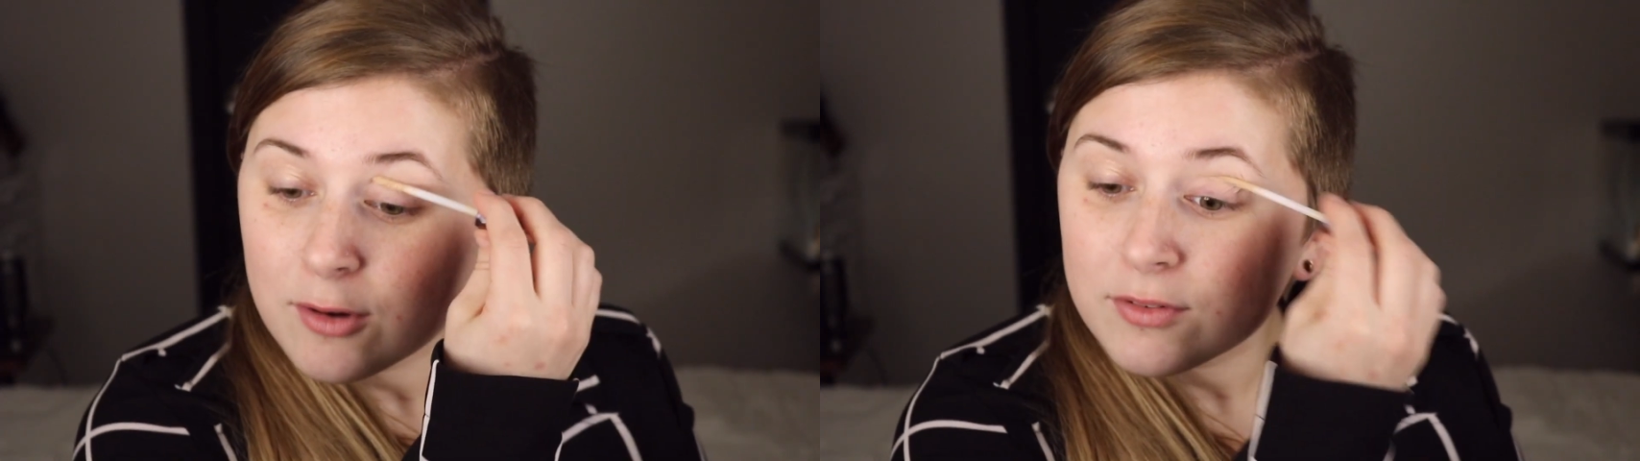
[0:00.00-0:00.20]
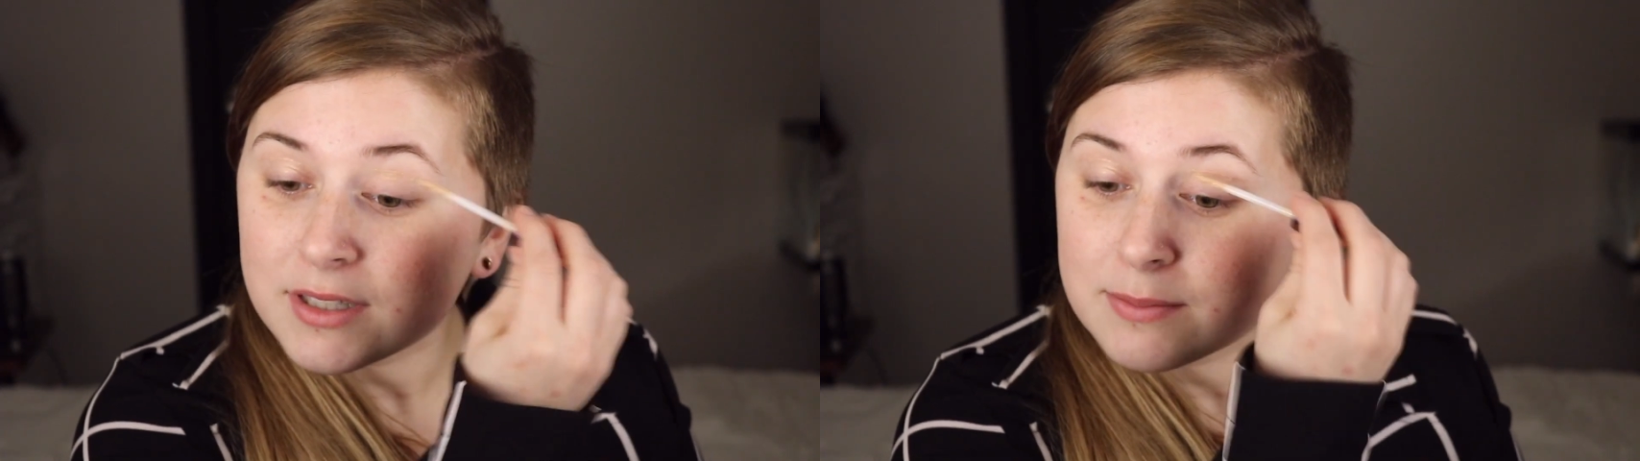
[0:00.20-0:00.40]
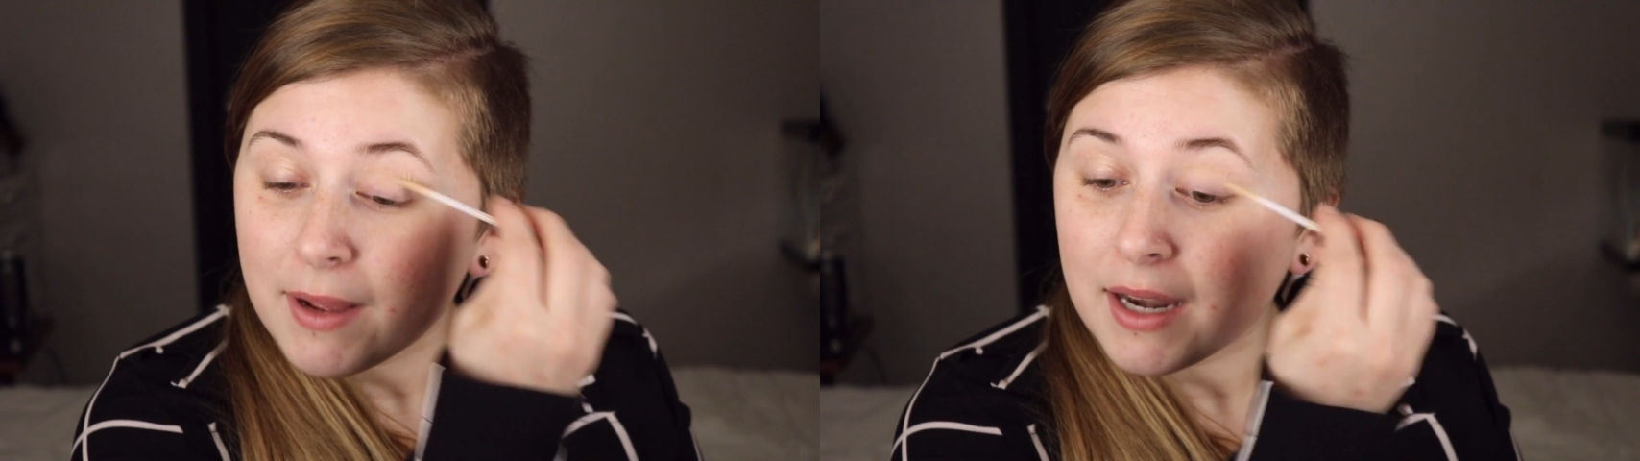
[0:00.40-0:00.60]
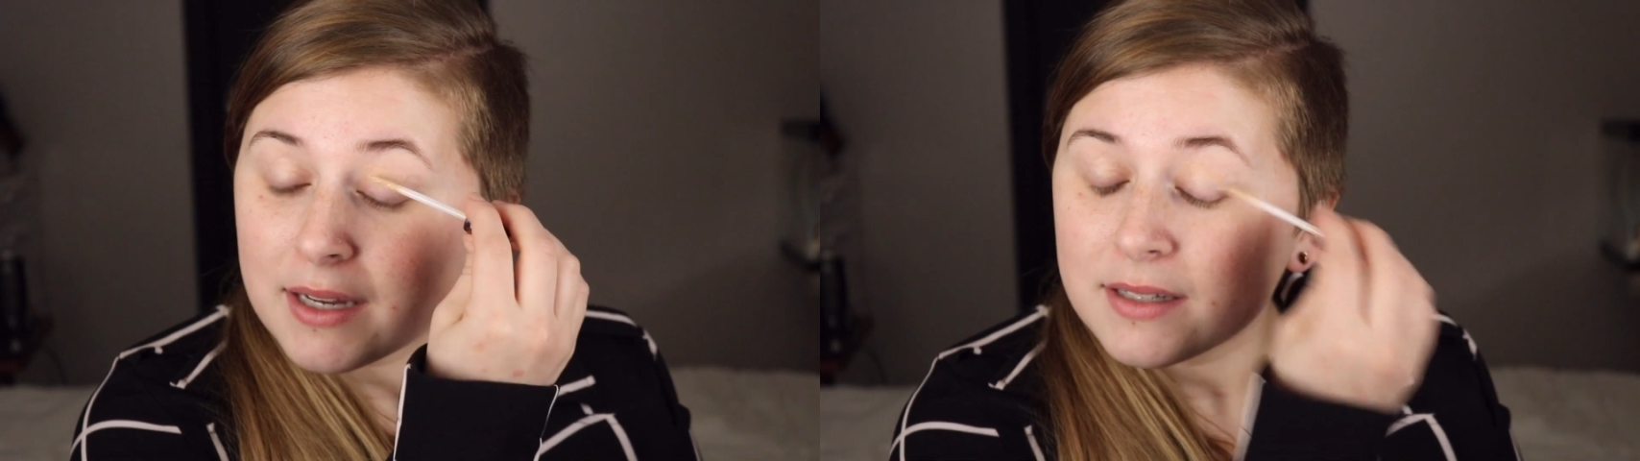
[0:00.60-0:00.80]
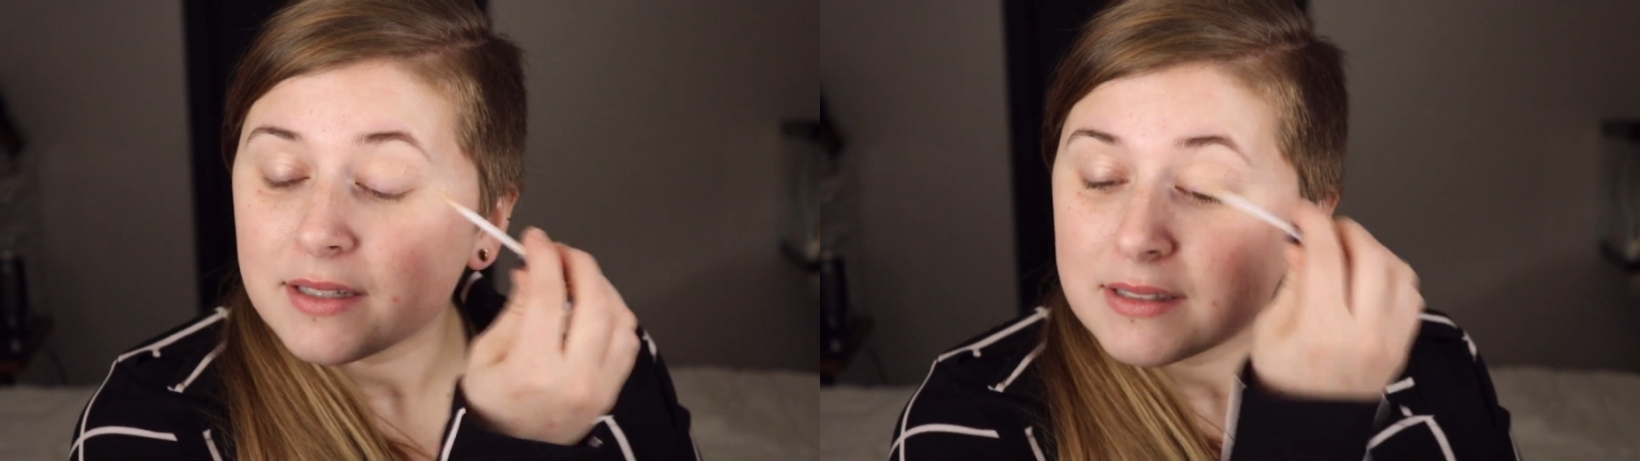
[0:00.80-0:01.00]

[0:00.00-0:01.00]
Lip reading: over this palette